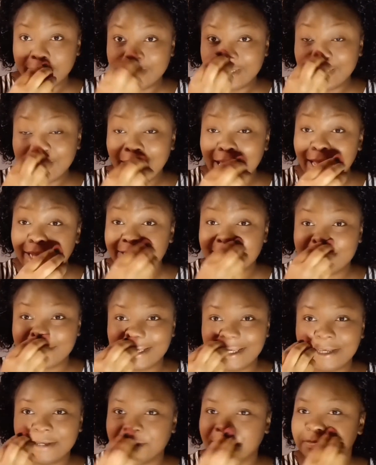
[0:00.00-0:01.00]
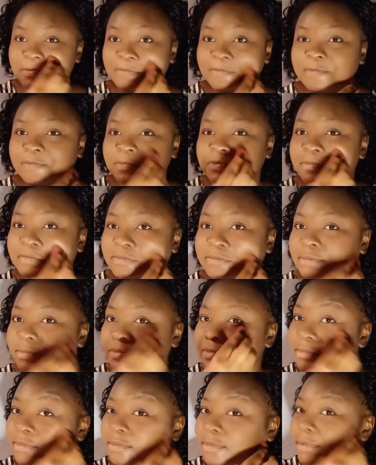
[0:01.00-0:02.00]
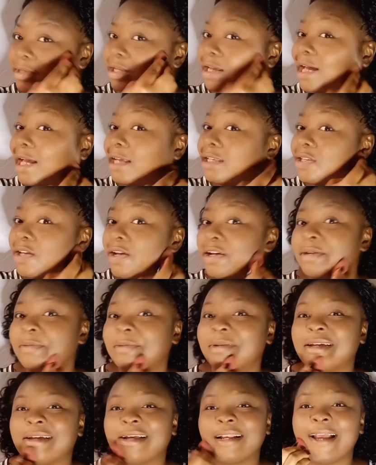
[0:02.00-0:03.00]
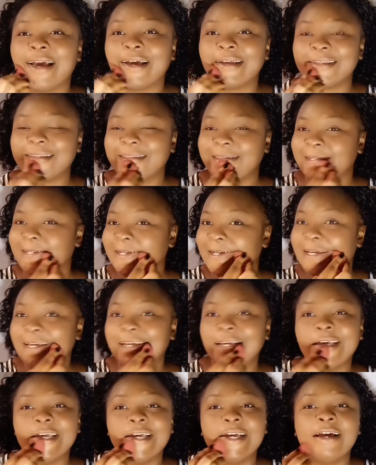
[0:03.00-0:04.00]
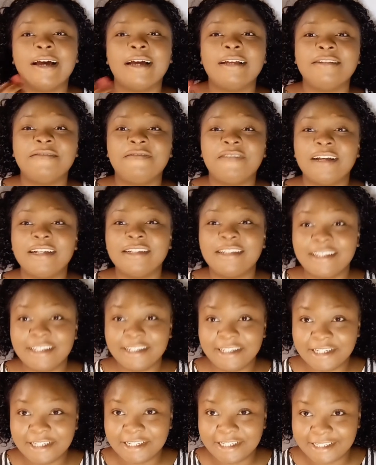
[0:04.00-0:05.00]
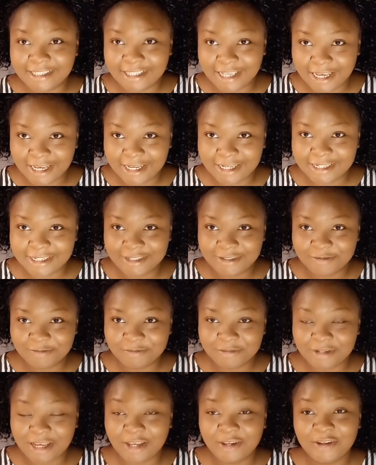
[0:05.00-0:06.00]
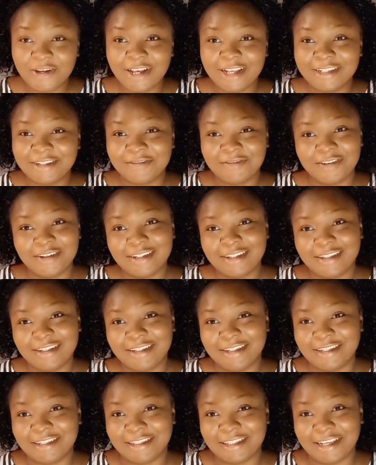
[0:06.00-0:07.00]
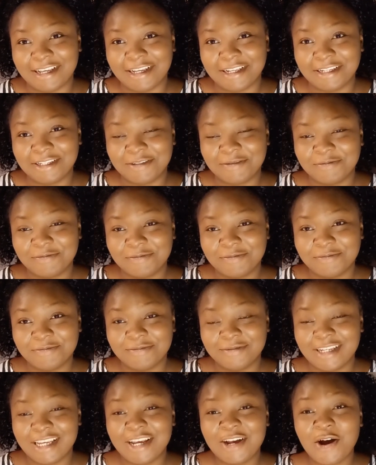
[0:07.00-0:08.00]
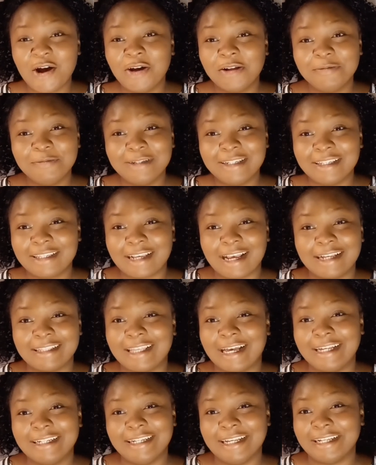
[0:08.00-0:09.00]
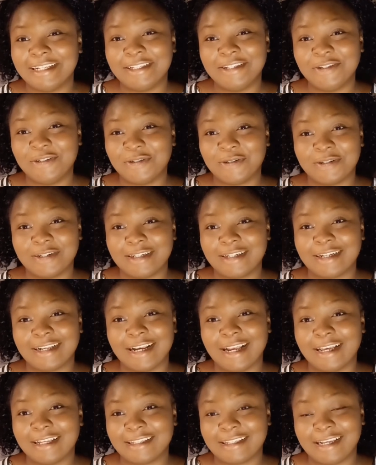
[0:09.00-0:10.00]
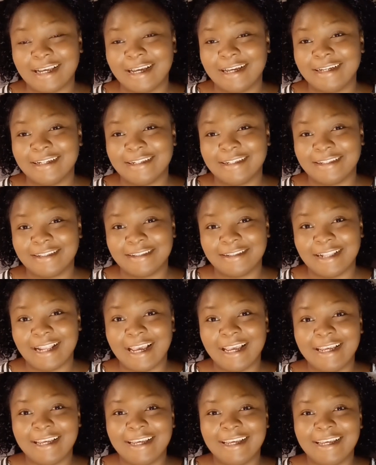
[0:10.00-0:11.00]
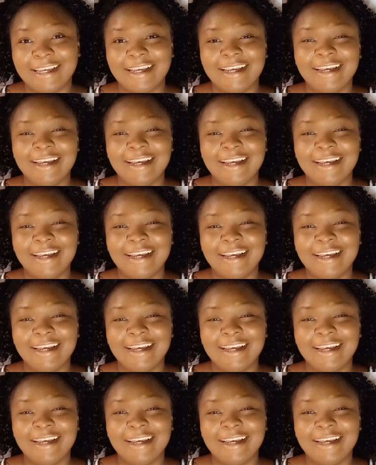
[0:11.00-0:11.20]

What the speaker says: the next day, I saw him in class, and the first thing he said, can you guess the first thing he said? He called me scattered dentition in class, guys. Like,